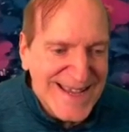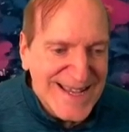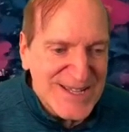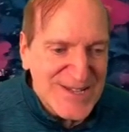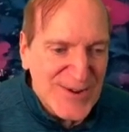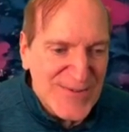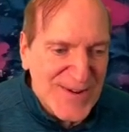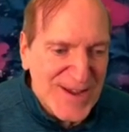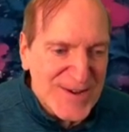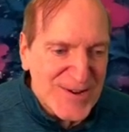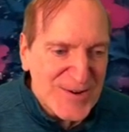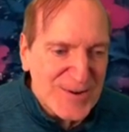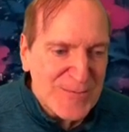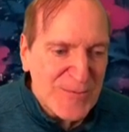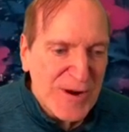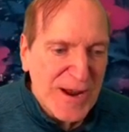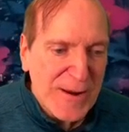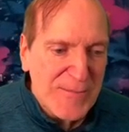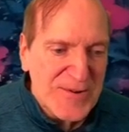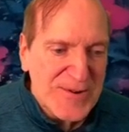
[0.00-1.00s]
so if I go to
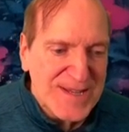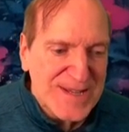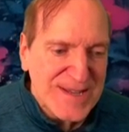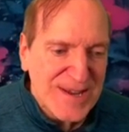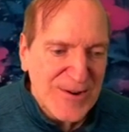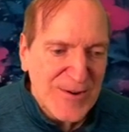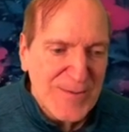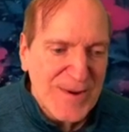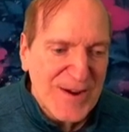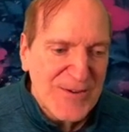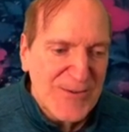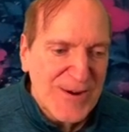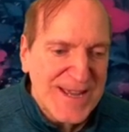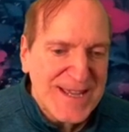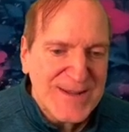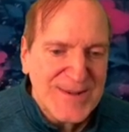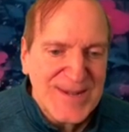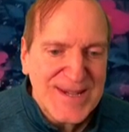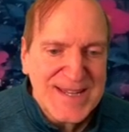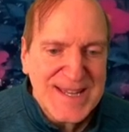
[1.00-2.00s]
properties here by
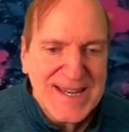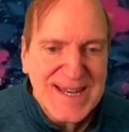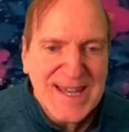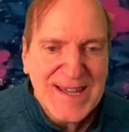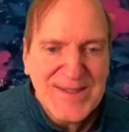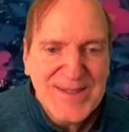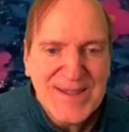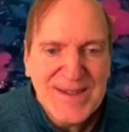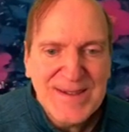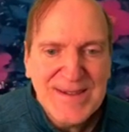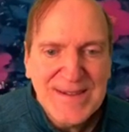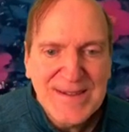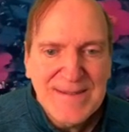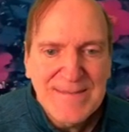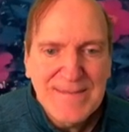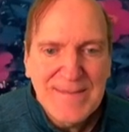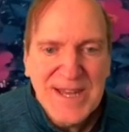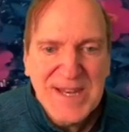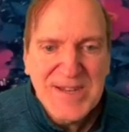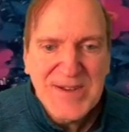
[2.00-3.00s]
right clicking on the
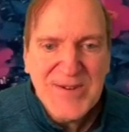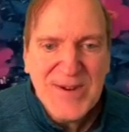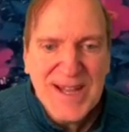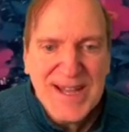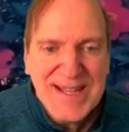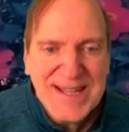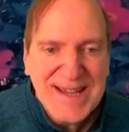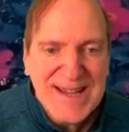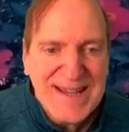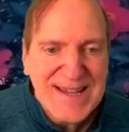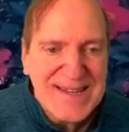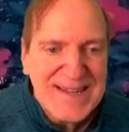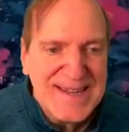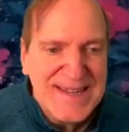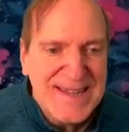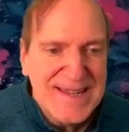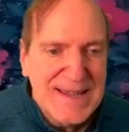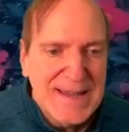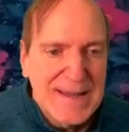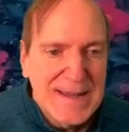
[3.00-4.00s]
menu icon,
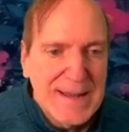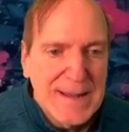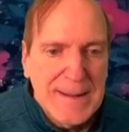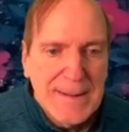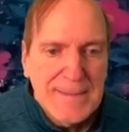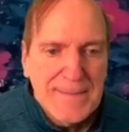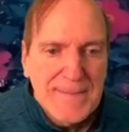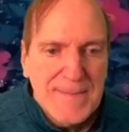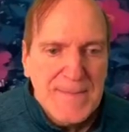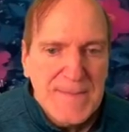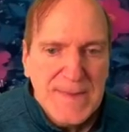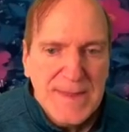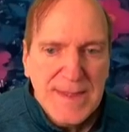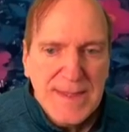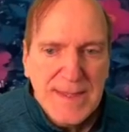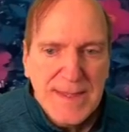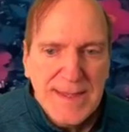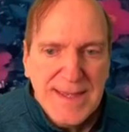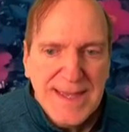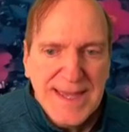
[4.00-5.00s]

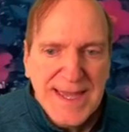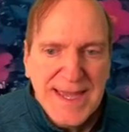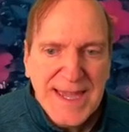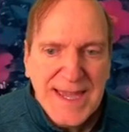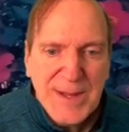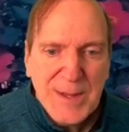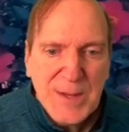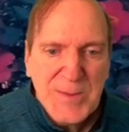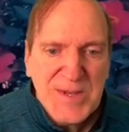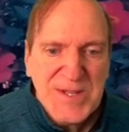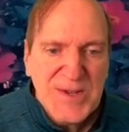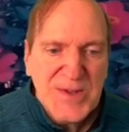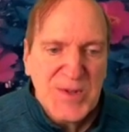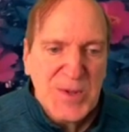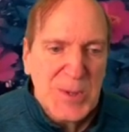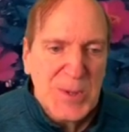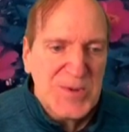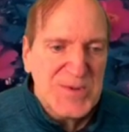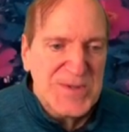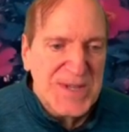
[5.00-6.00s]
and let me just
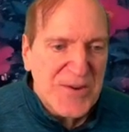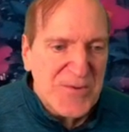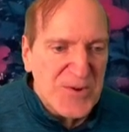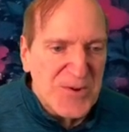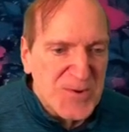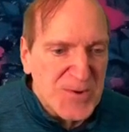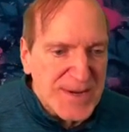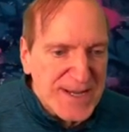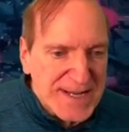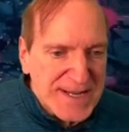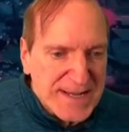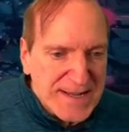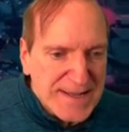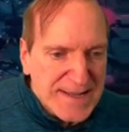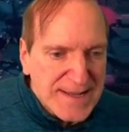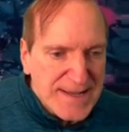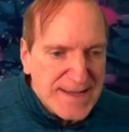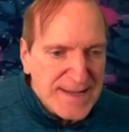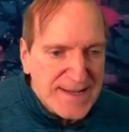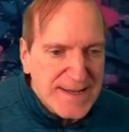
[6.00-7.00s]
close that real quick.
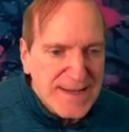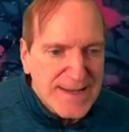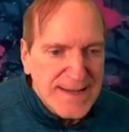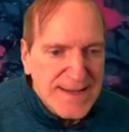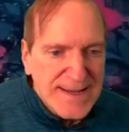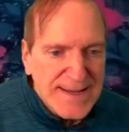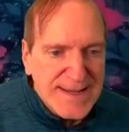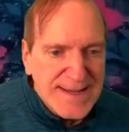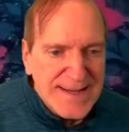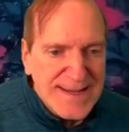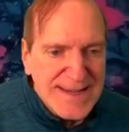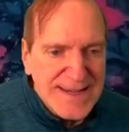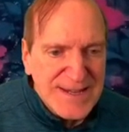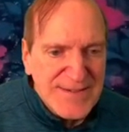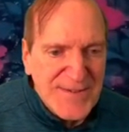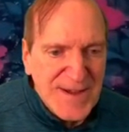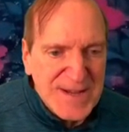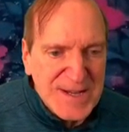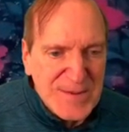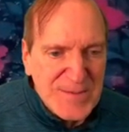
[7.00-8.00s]
And
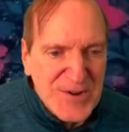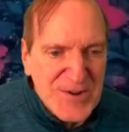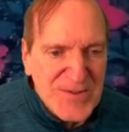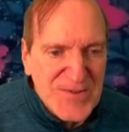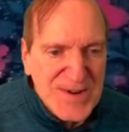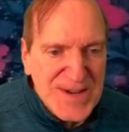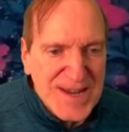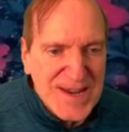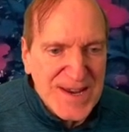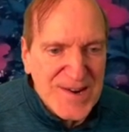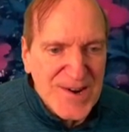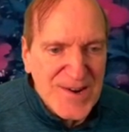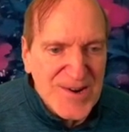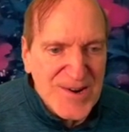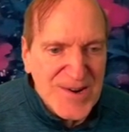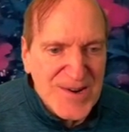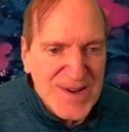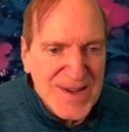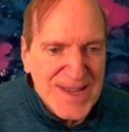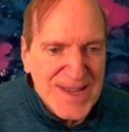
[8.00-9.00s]
if I come over here,